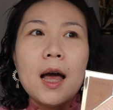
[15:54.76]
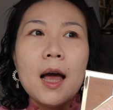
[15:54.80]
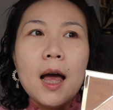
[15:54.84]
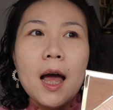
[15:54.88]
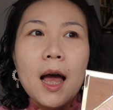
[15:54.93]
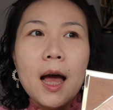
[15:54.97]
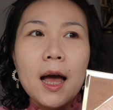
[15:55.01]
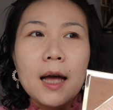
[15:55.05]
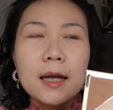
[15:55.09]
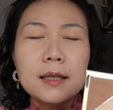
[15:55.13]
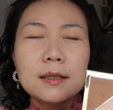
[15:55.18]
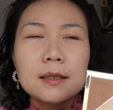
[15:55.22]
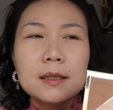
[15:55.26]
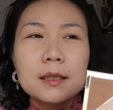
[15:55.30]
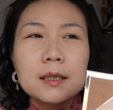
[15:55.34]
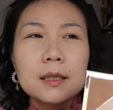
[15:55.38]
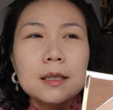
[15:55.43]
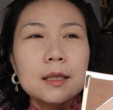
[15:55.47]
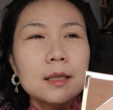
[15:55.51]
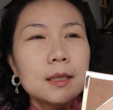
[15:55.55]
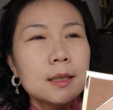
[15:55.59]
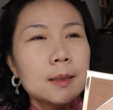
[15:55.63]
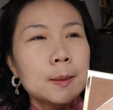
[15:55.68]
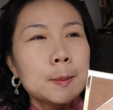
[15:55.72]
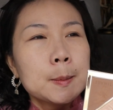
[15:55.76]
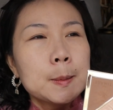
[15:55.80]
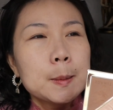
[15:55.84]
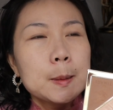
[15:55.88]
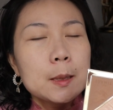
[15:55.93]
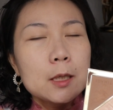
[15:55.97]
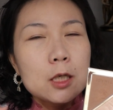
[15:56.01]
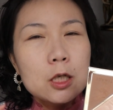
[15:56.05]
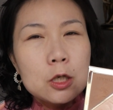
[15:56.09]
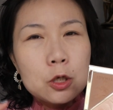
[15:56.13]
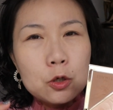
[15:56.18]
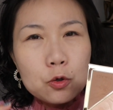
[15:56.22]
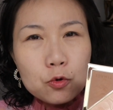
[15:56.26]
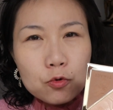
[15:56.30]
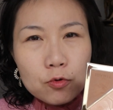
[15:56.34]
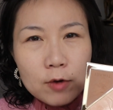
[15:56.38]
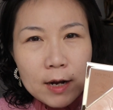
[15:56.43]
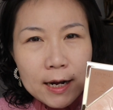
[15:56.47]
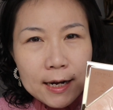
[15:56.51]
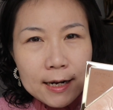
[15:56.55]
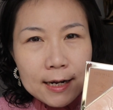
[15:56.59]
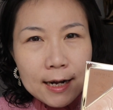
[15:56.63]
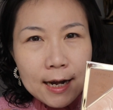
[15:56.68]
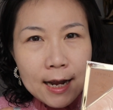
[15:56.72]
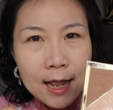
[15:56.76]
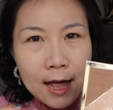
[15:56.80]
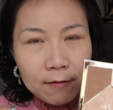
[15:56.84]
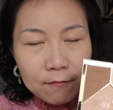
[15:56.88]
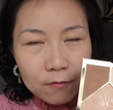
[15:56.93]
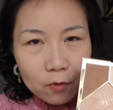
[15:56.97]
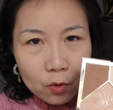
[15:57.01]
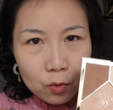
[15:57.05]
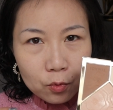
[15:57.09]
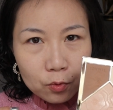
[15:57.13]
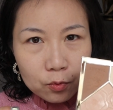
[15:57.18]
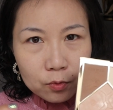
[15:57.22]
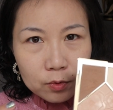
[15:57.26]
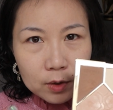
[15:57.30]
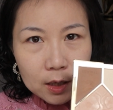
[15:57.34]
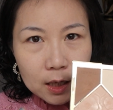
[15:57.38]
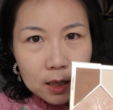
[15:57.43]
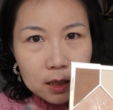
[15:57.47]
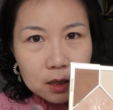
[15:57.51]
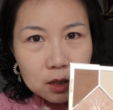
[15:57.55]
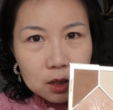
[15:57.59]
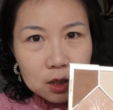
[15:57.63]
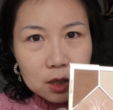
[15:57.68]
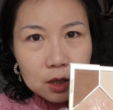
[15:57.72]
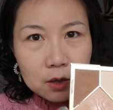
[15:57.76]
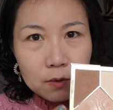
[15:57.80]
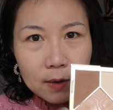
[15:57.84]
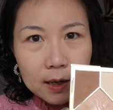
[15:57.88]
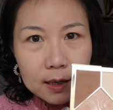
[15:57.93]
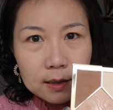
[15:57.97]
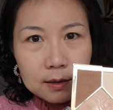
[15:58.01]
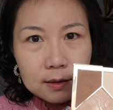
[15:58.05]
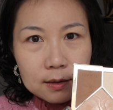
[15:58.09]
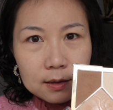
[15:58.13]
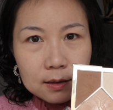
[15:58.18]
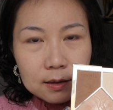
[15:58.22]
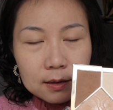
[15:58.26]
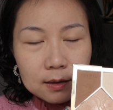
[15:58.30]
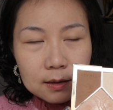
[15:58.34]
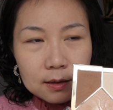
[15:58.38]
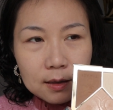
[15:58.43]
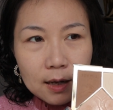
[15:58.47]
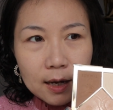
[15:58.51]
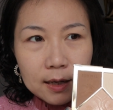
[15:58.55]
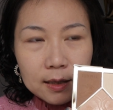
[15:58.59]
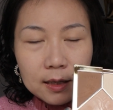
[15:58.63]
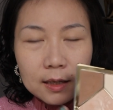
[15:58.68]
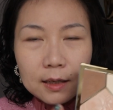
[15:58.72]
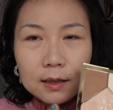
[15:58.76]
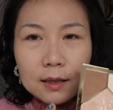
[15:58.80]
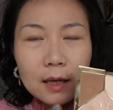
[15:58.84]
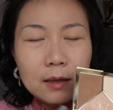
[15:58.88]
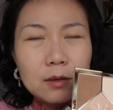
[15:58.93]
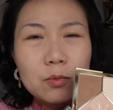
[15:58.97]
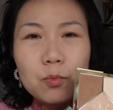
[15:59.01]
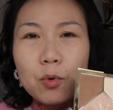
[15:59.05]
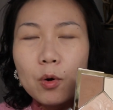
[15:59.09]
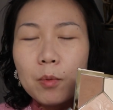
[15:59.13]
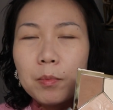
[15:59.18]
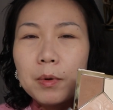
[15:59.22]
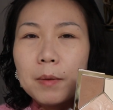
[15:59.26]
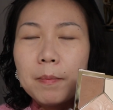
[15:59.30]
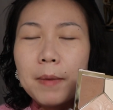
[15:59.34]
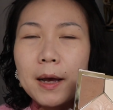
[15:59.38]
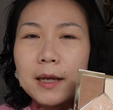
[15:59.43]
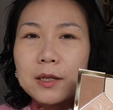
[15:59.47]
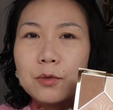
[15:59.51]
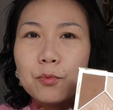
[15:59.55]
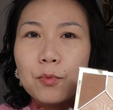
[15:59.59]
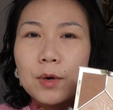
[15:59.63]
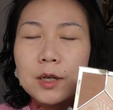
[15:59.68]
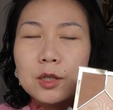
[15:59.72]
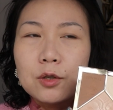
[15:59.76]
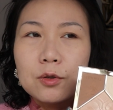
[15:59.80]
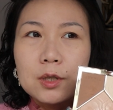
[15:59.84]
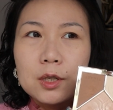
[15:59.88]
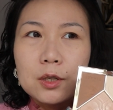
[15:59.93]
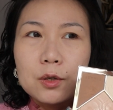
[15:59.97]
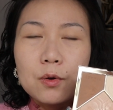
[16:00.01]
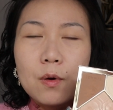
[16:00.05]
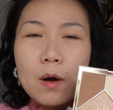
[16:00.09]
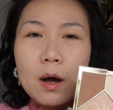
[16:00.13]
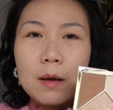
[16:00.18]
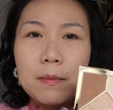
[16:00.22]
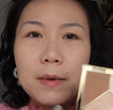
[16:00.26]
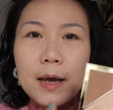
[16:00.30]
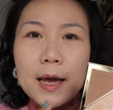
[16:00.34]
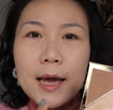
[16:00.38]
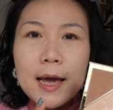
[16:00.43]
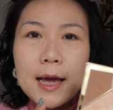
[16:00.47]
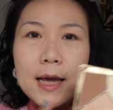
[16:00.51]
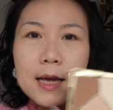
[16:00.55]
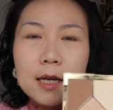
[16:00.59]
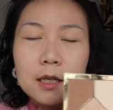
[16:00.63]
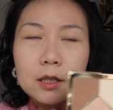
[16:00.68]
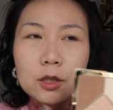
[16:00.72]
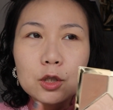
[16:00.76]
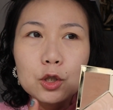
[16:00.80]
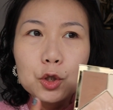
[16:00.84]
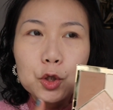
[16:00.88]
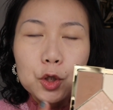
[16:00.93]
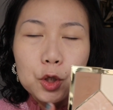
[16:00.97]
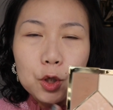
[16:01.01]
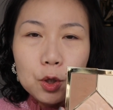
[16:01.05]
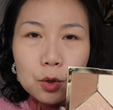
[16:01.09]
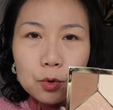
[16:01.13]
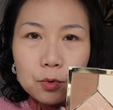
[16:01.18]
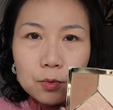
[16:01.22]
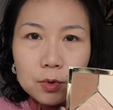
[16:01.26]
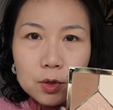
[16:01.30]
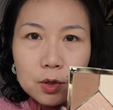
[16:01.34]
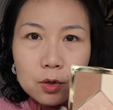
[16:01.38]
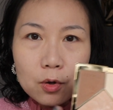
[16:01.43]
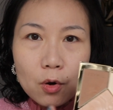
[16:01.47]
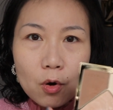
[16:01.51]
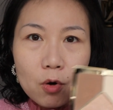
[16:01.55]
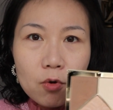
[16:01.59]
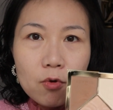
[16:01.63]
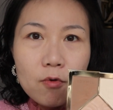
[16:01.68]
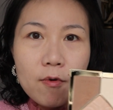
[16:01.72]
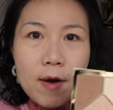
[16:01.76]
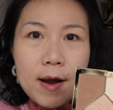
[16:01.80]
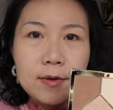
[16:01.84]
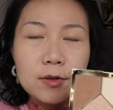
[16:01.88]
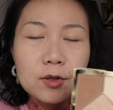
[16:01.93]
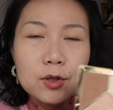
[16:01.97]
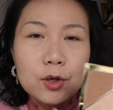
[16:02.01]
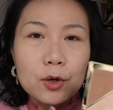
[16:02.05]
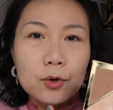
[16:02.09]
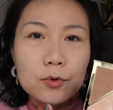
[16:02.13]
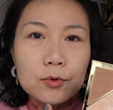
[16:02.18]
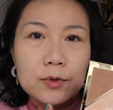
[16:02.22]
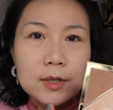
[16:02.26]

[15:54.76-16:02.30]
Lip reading: and gray level into it. I think that's probably the best way to describe it. It suits Oriental